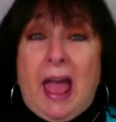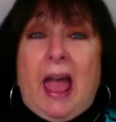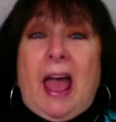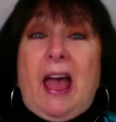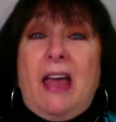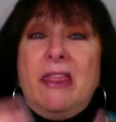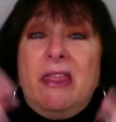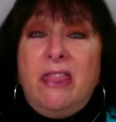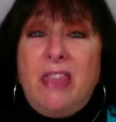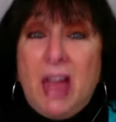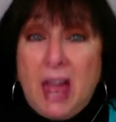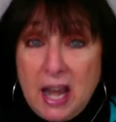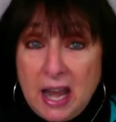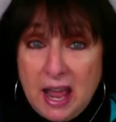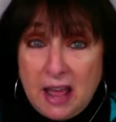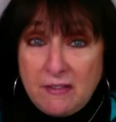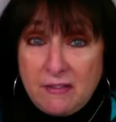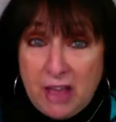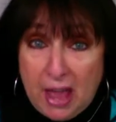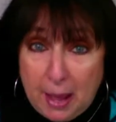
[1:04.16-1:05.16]
and then
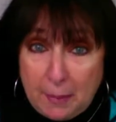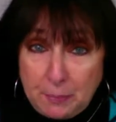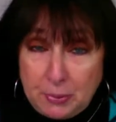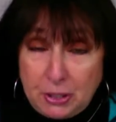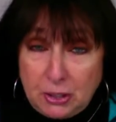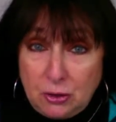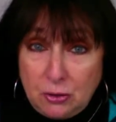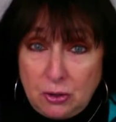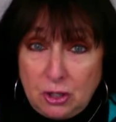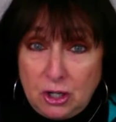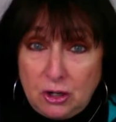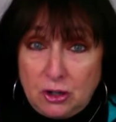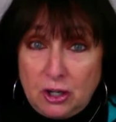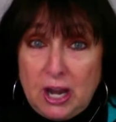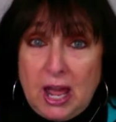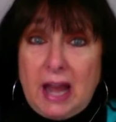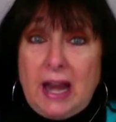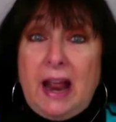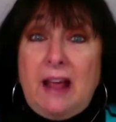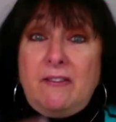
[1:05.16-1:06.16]
have Happy New Year,
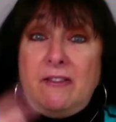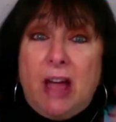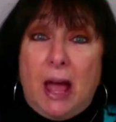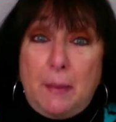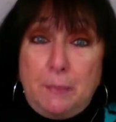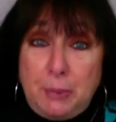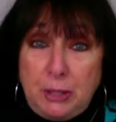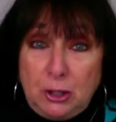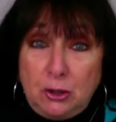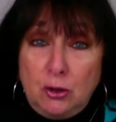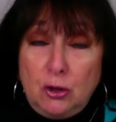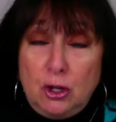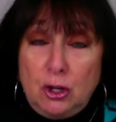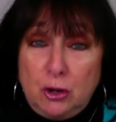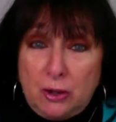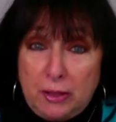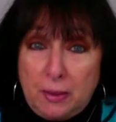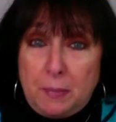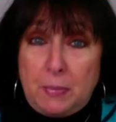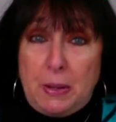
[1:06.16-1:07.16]
not have Happy New Year
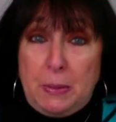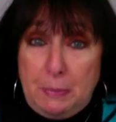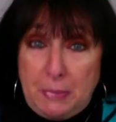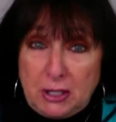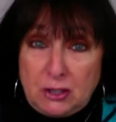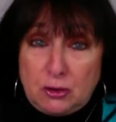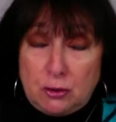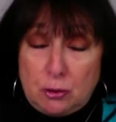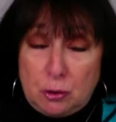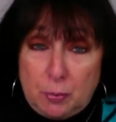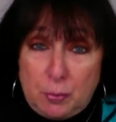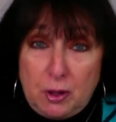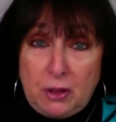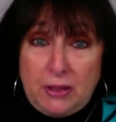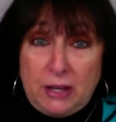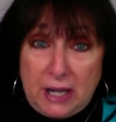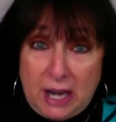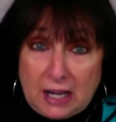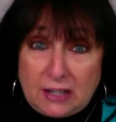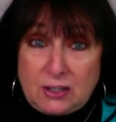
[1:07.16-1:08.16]
and then be miserable the
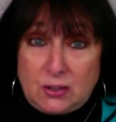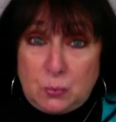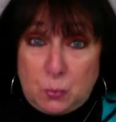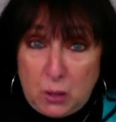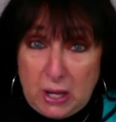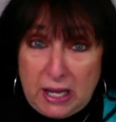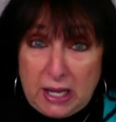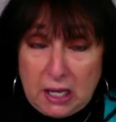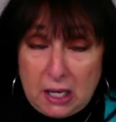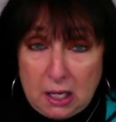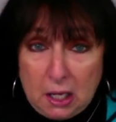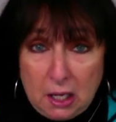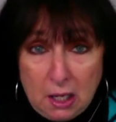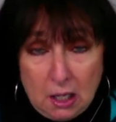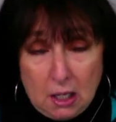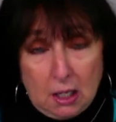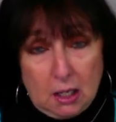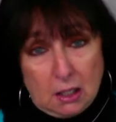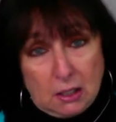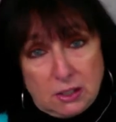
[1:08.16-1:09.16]
next week.
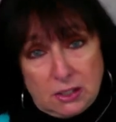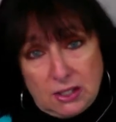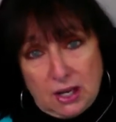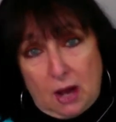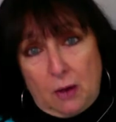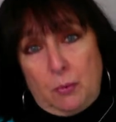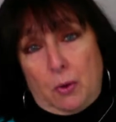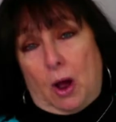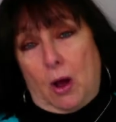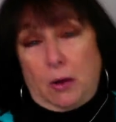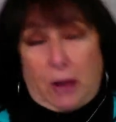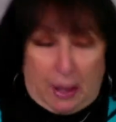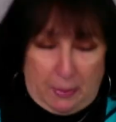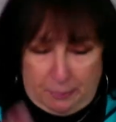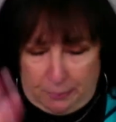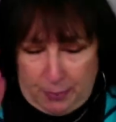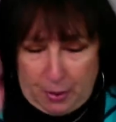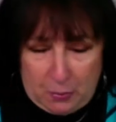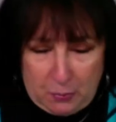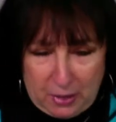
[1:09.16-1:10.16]
So, okay,
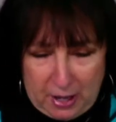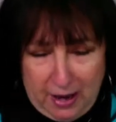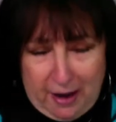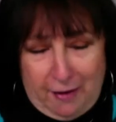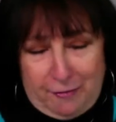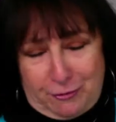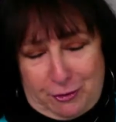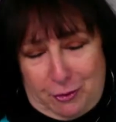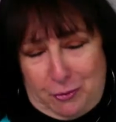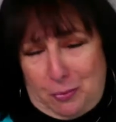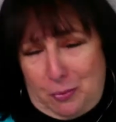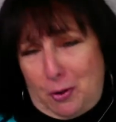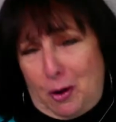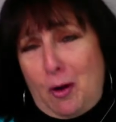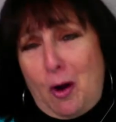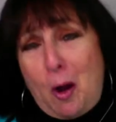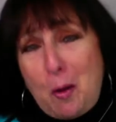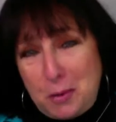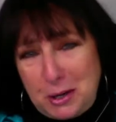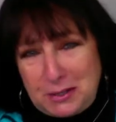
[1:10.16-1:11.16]
but whatever, we're
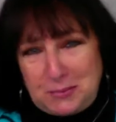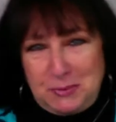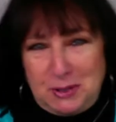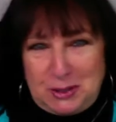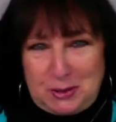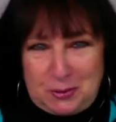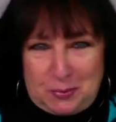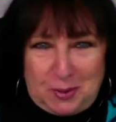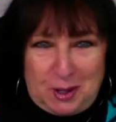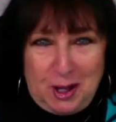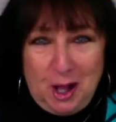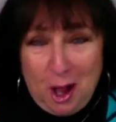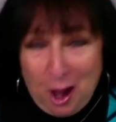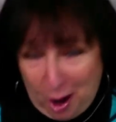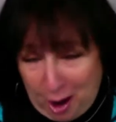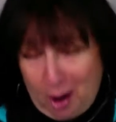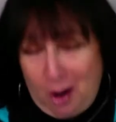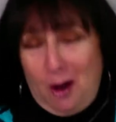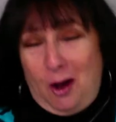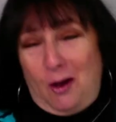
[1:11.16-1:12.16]
always miserable.
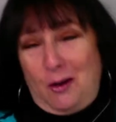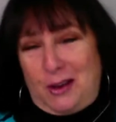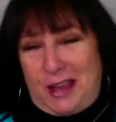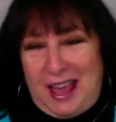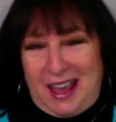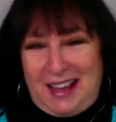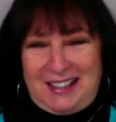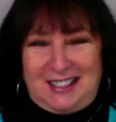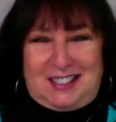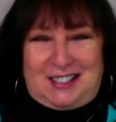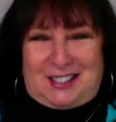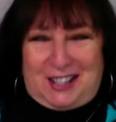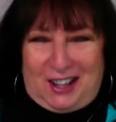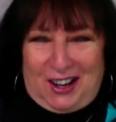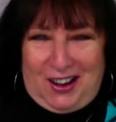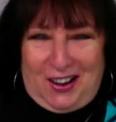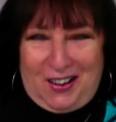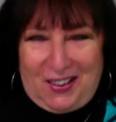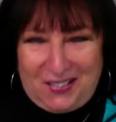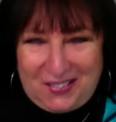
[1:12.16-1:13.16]
Okay, so
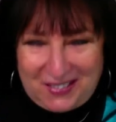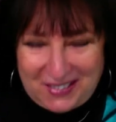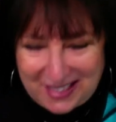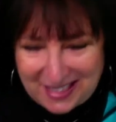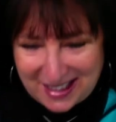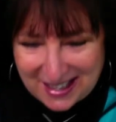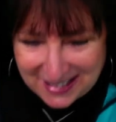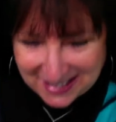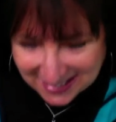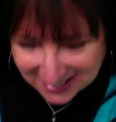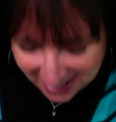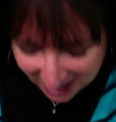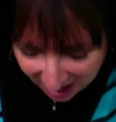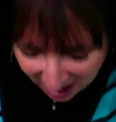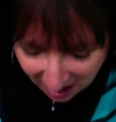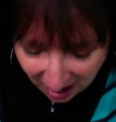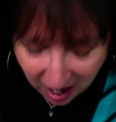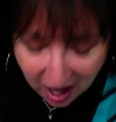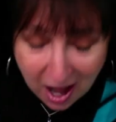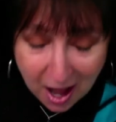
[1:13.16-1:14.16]

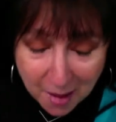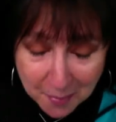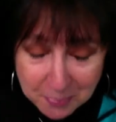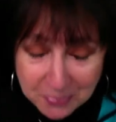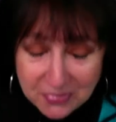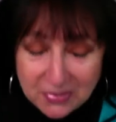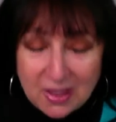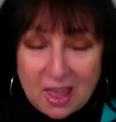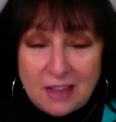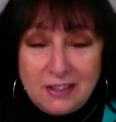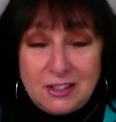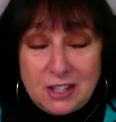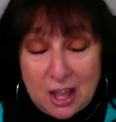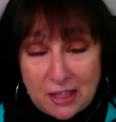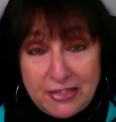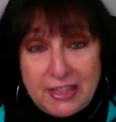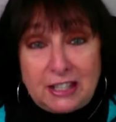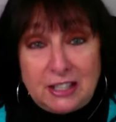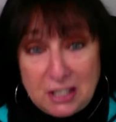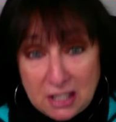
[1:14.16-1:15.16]

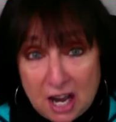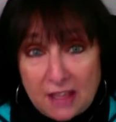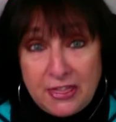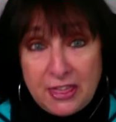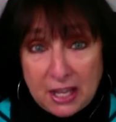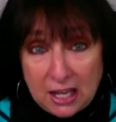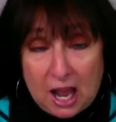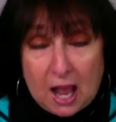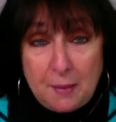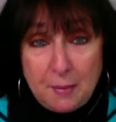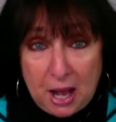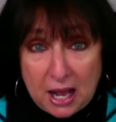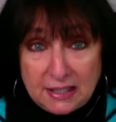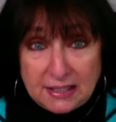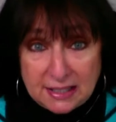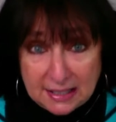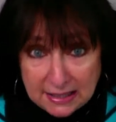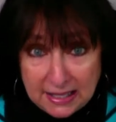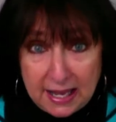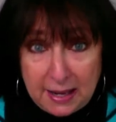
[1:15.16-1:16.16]
that's nothing. I'm not
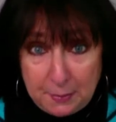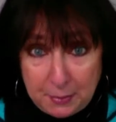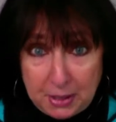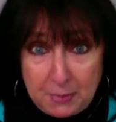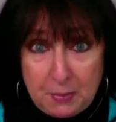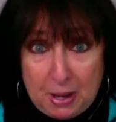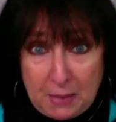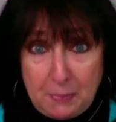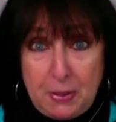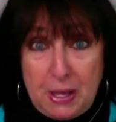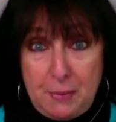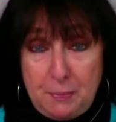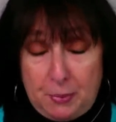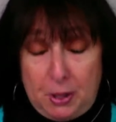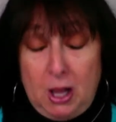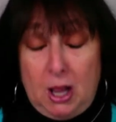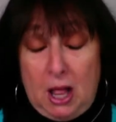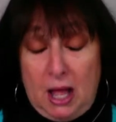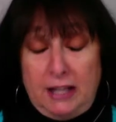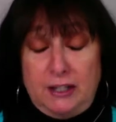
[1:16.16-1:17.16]
slamming my
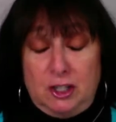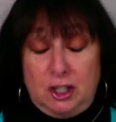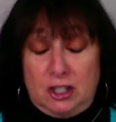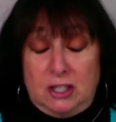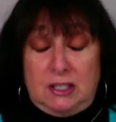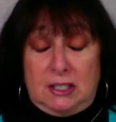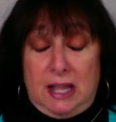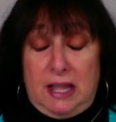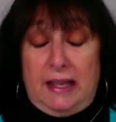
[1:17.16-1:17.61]
people. I just